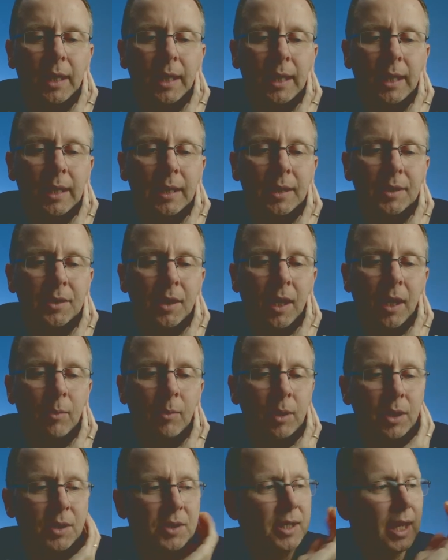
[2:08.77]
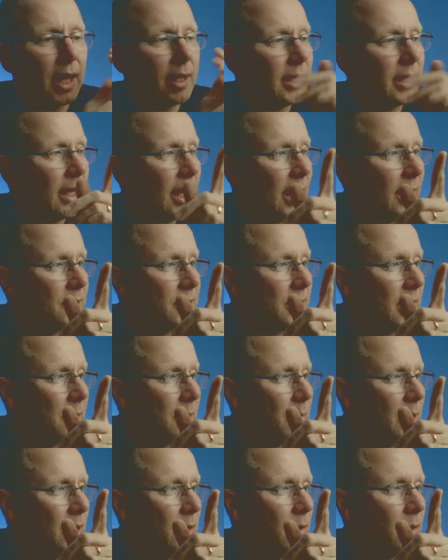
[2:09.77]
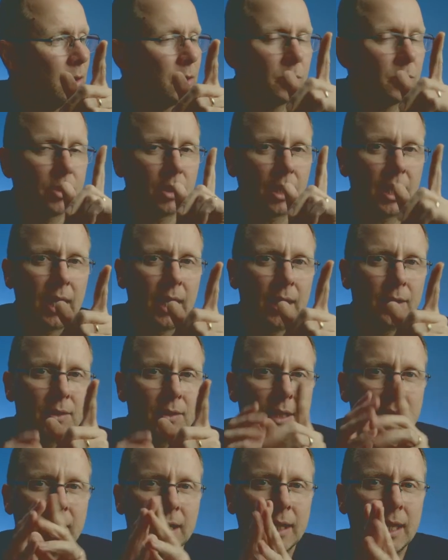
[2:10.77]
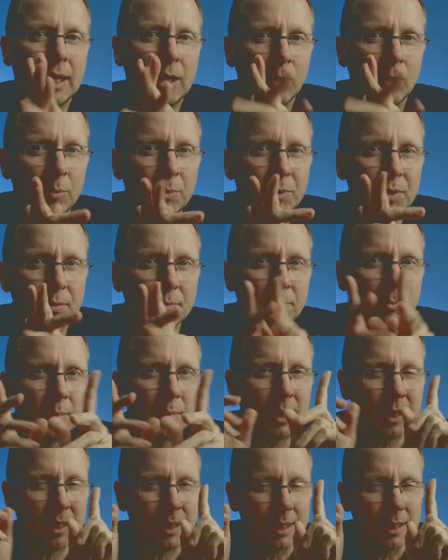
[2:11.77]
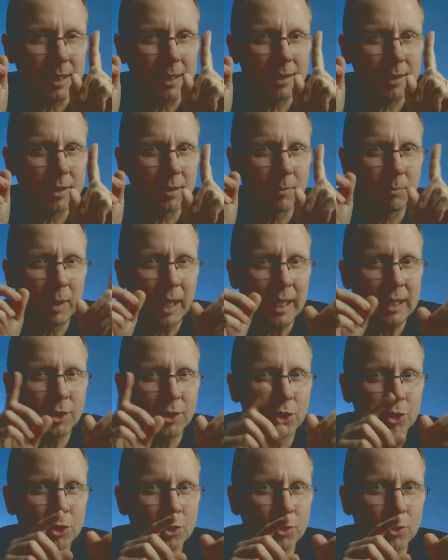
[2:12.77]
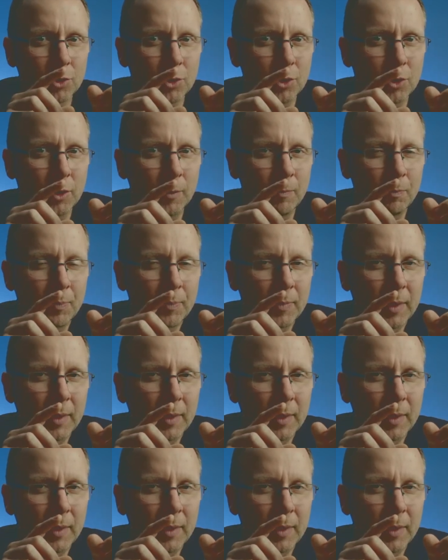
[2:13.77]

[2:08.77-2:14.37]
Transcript: is I want to start the countdown because the countdown helps me to make sure